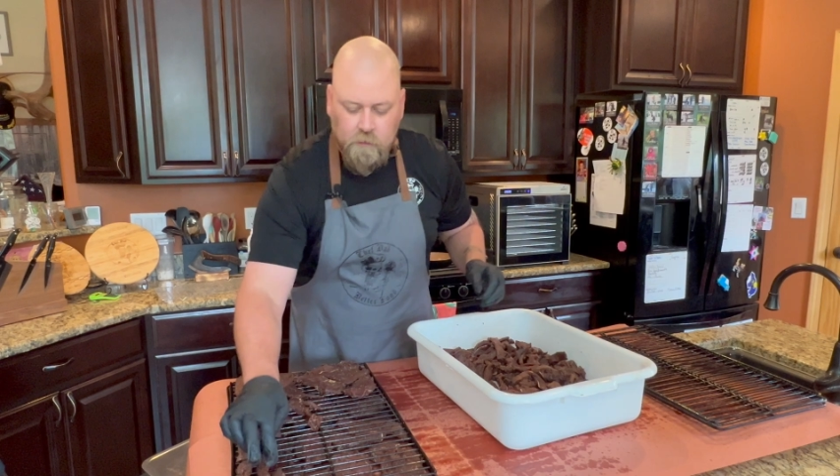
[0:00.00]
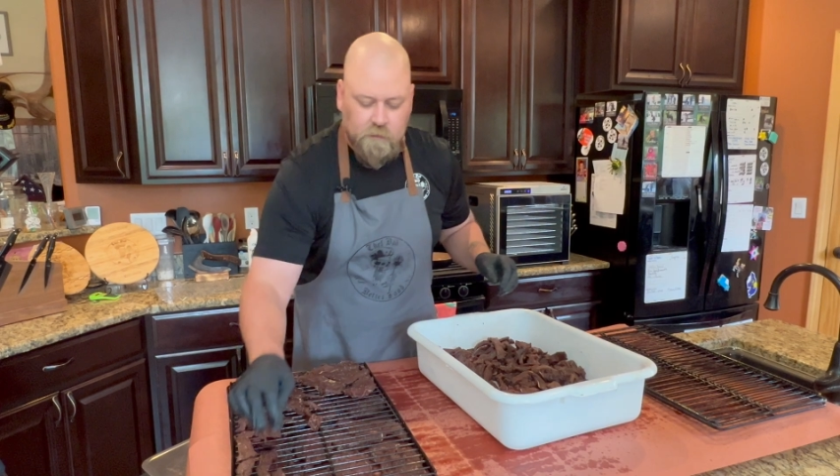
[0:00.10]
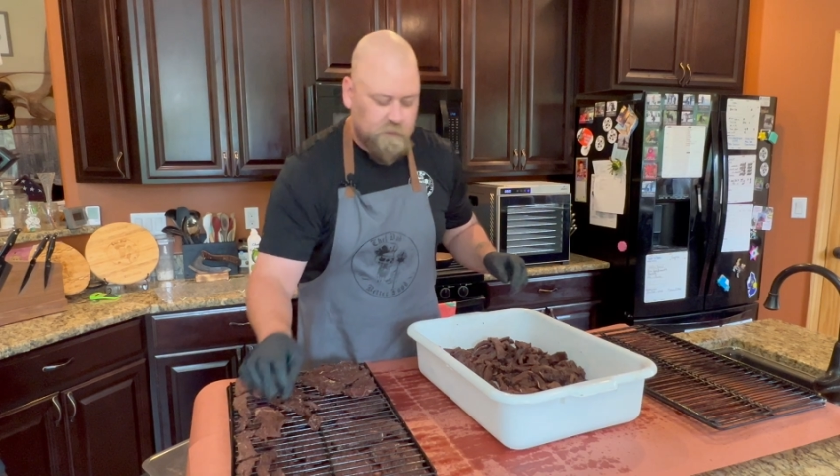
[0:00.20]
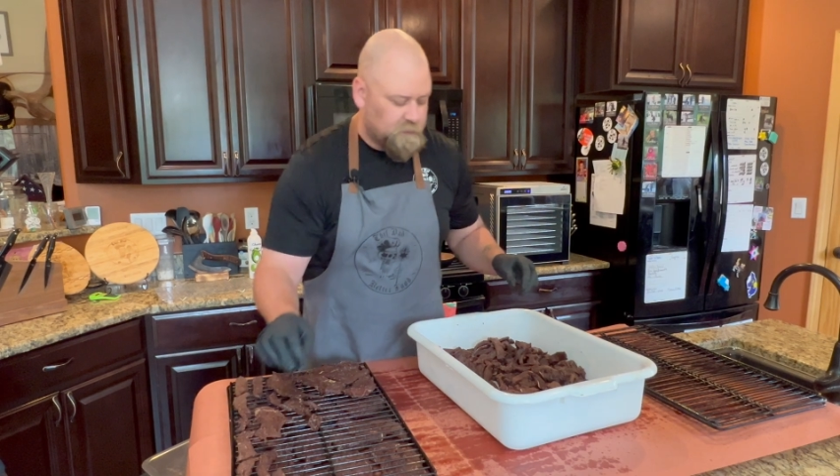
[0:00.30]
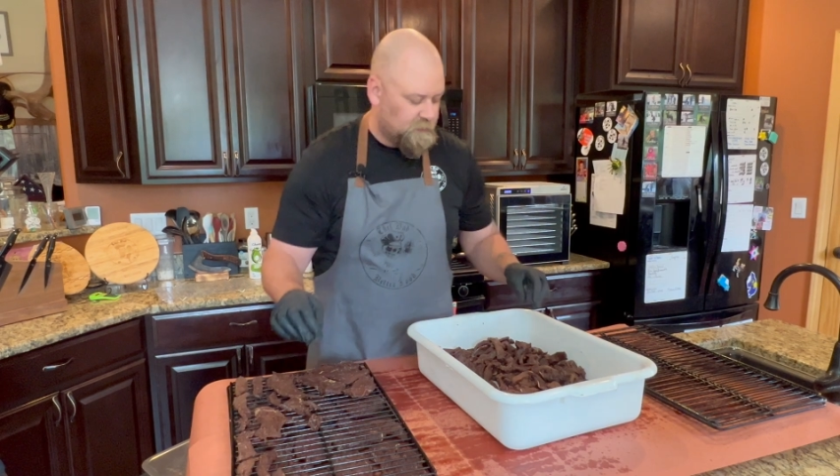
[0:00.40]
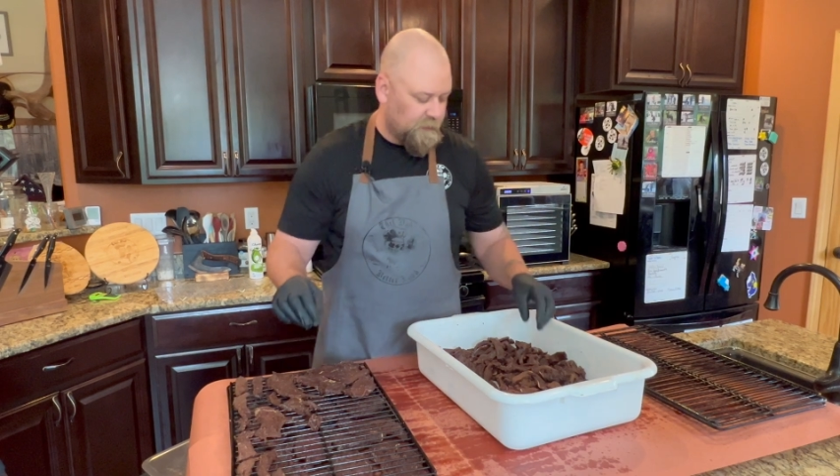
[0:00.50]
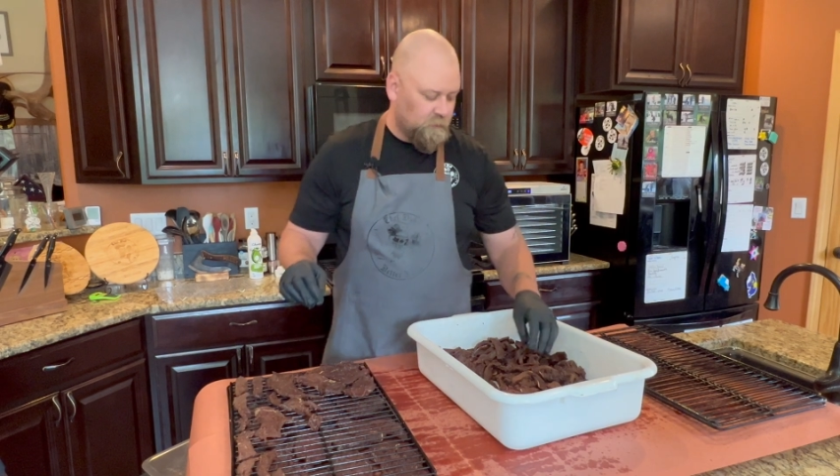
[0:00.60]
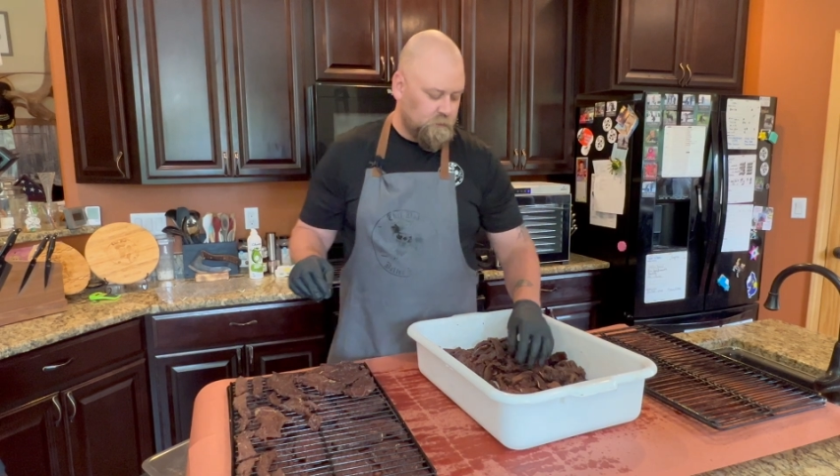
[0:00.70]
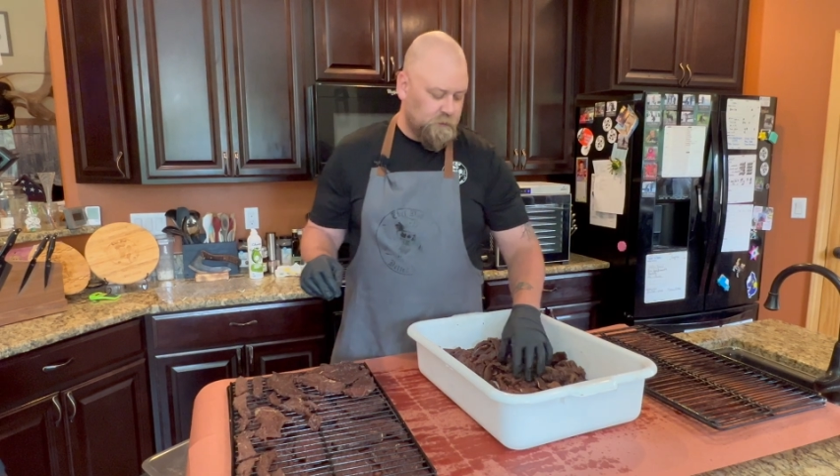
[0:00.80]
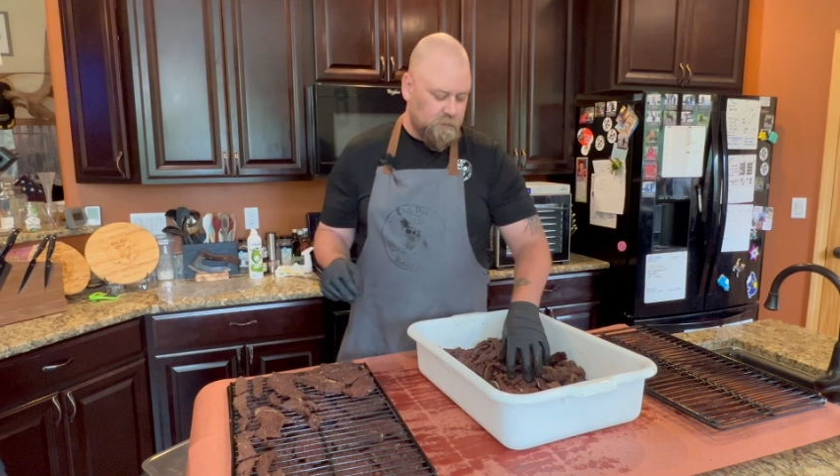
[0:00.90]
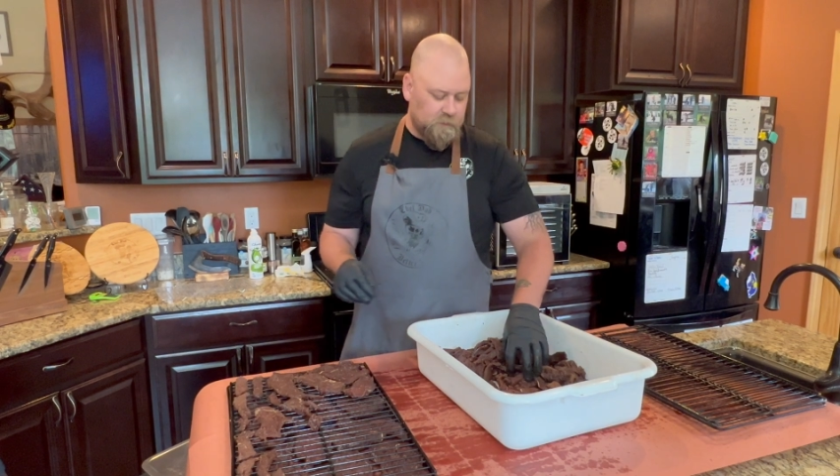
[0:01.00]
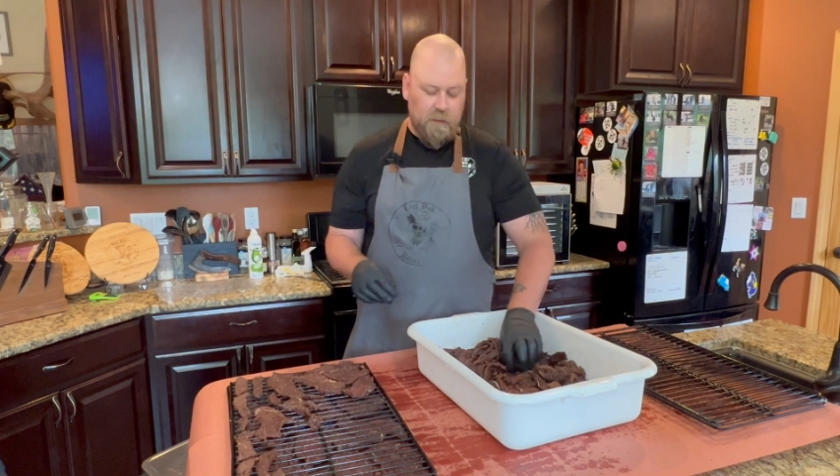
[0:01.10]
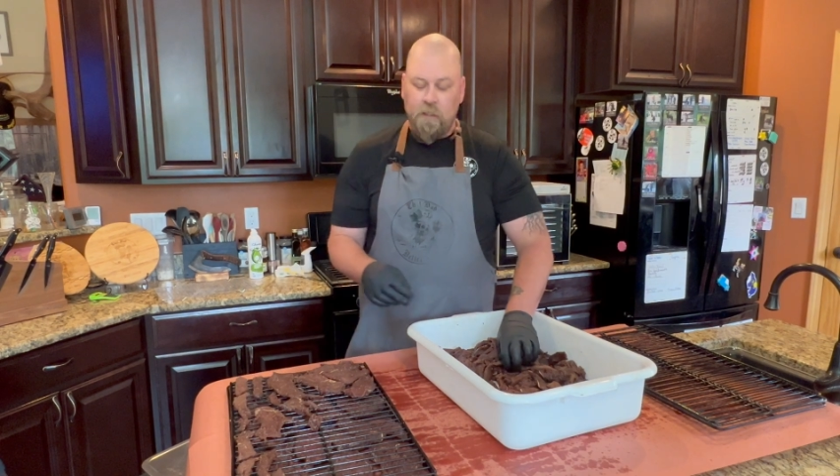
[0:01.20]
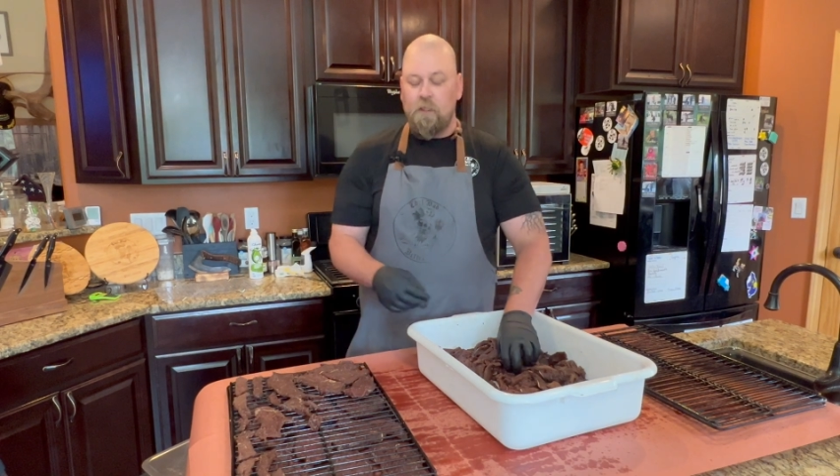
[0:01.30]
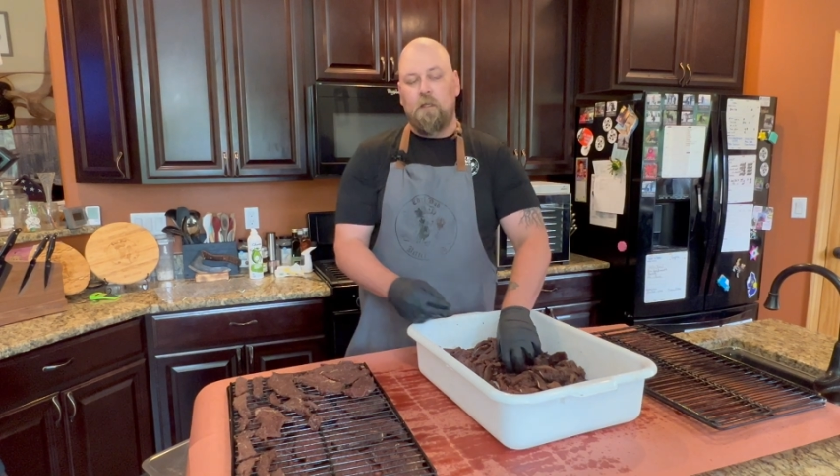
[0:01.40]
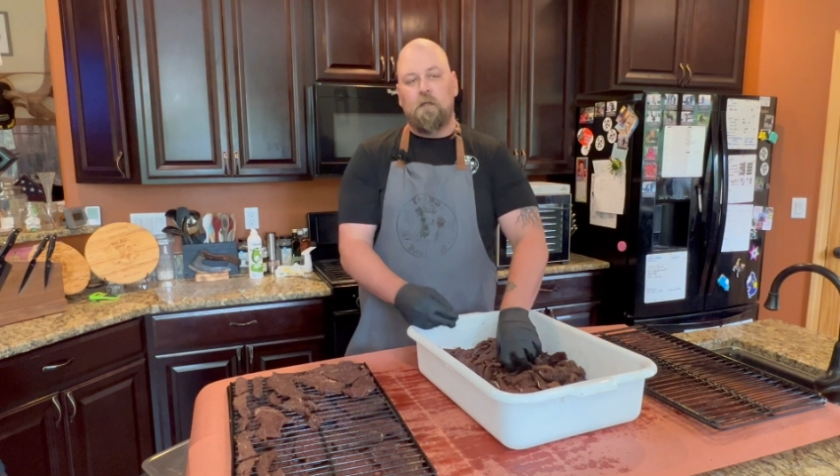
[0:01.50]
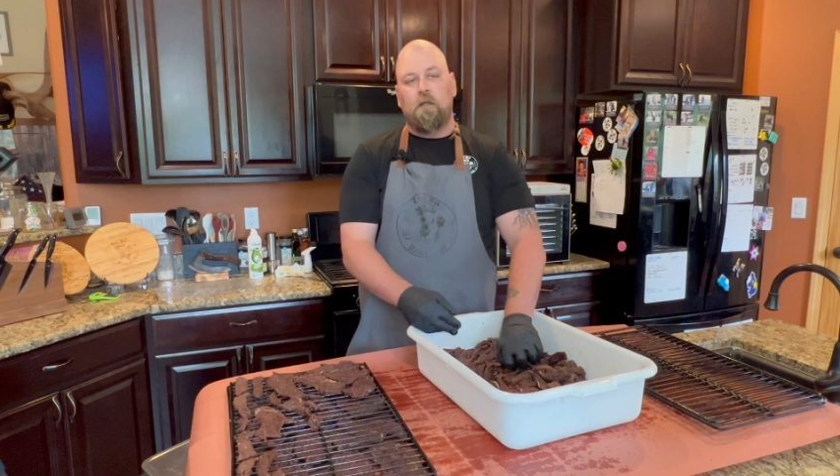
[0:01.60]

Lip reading: Nostalgia's sake,